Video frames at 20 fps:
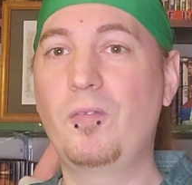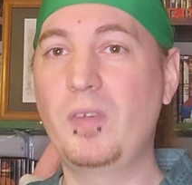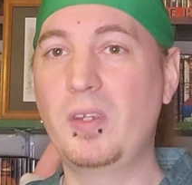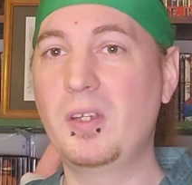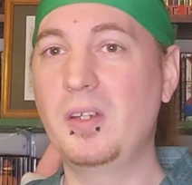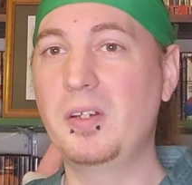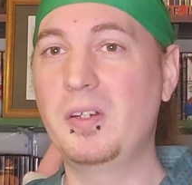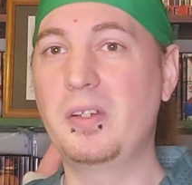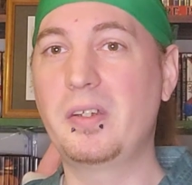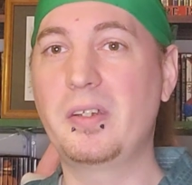the
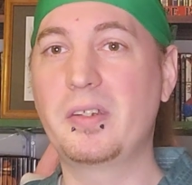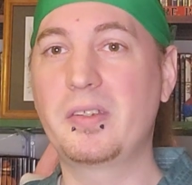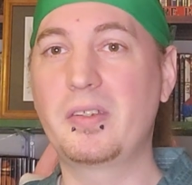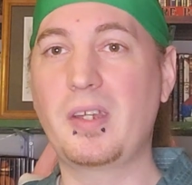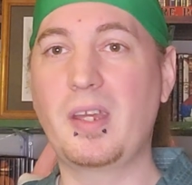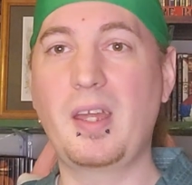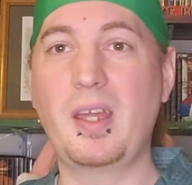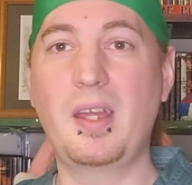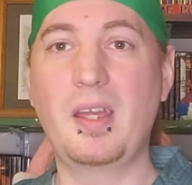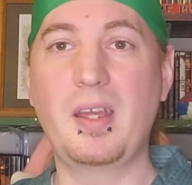
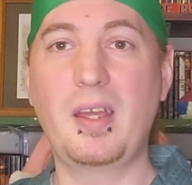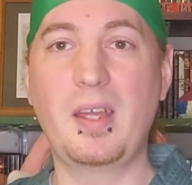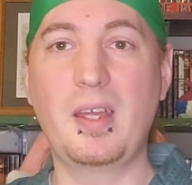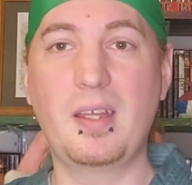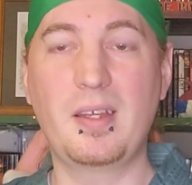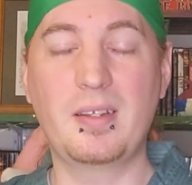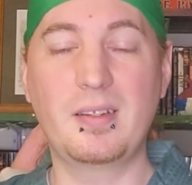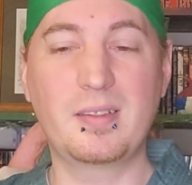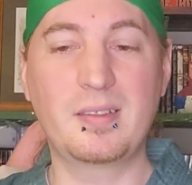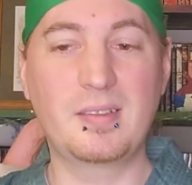feels
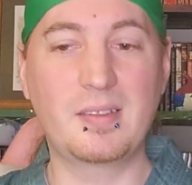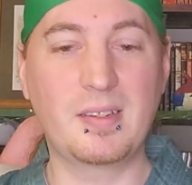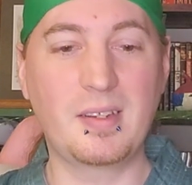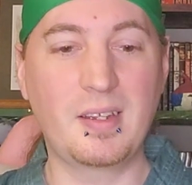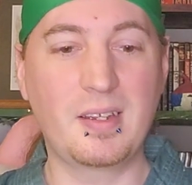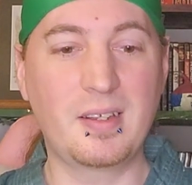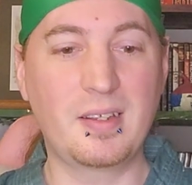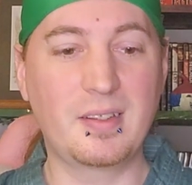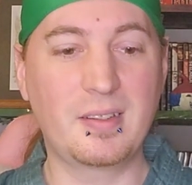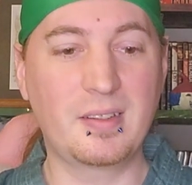and
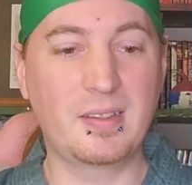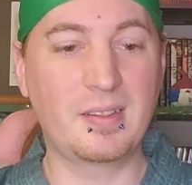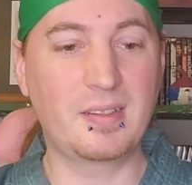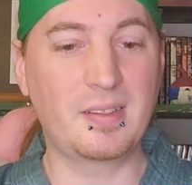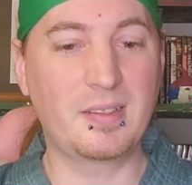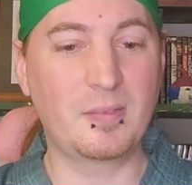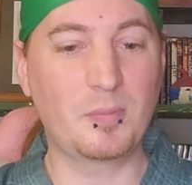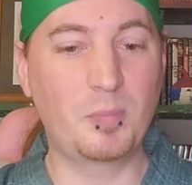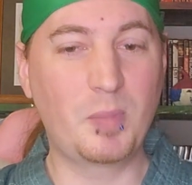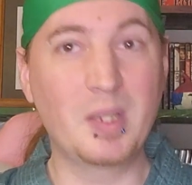
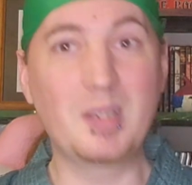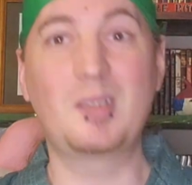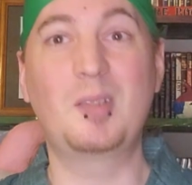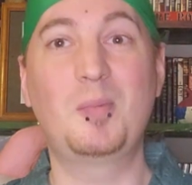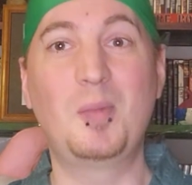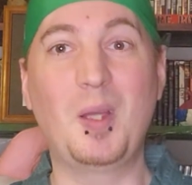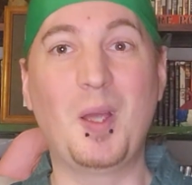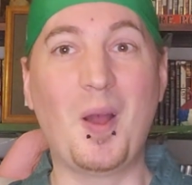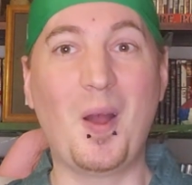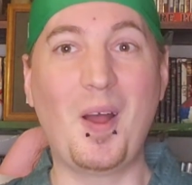
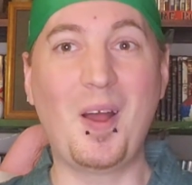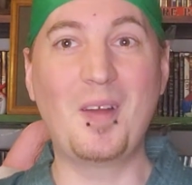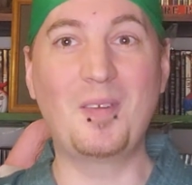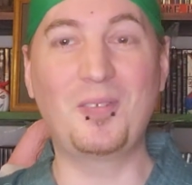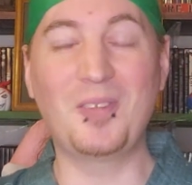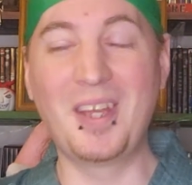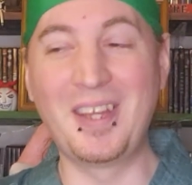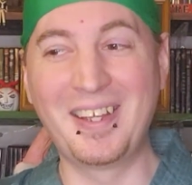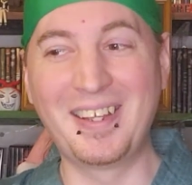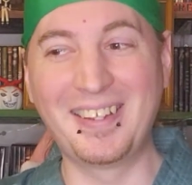pissed me
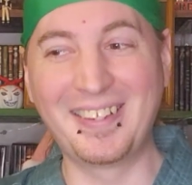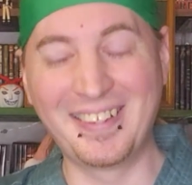off.